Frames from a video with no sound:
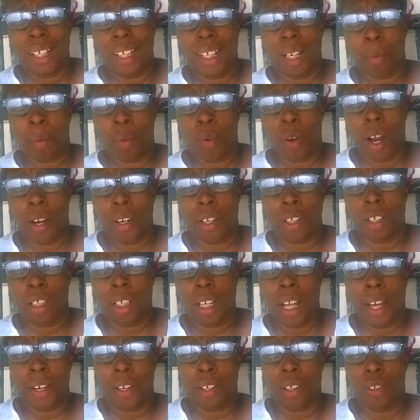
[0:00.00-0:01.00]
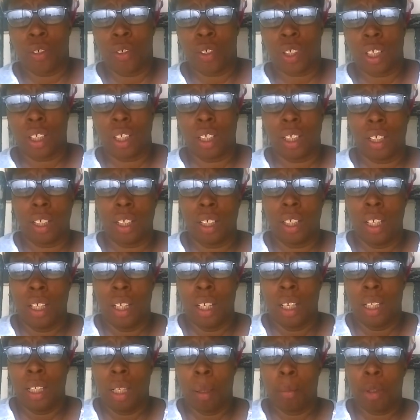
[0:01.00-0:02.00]
and I'm kind of kind of cooking here.
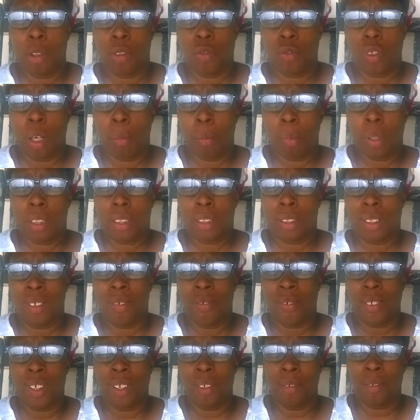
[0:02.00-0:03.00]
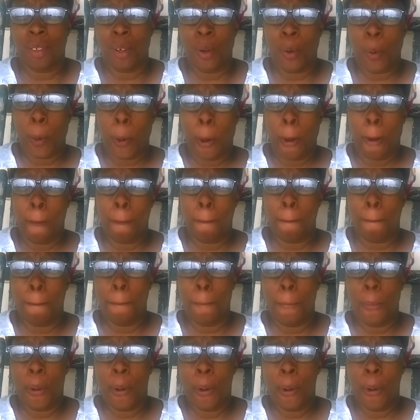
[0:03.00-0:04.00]
Let me straighten myself up. Okay,
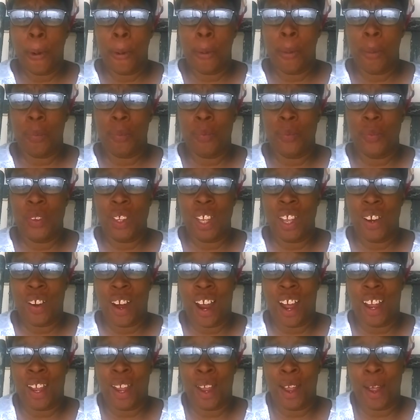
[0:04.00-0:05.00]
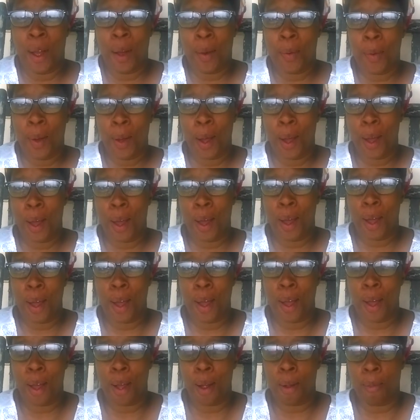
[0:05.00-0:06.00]
boom, there I am.
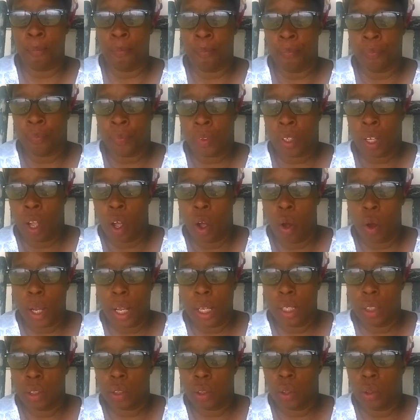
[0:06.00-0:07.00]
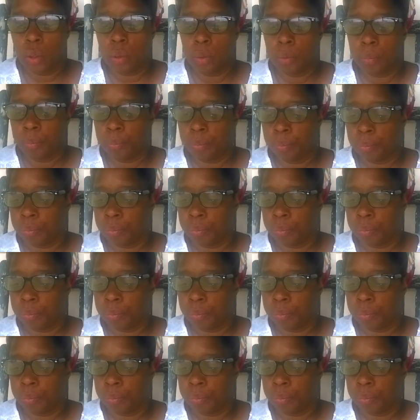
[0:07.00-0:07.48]
Ha Okay, so